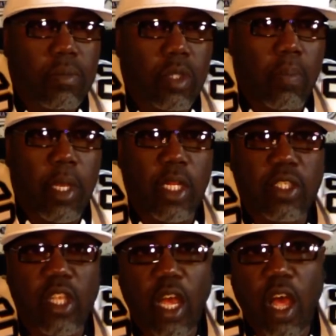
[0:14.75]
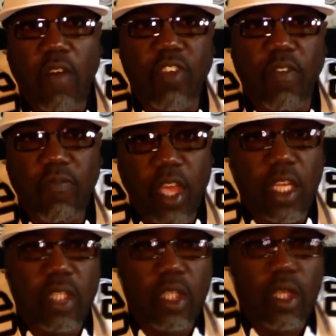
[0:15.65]
the Minister of
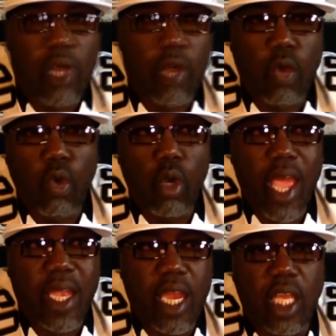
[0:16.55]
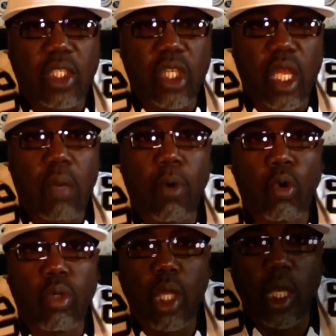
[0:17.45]
Defense for the Who Dat Nation, the MOD.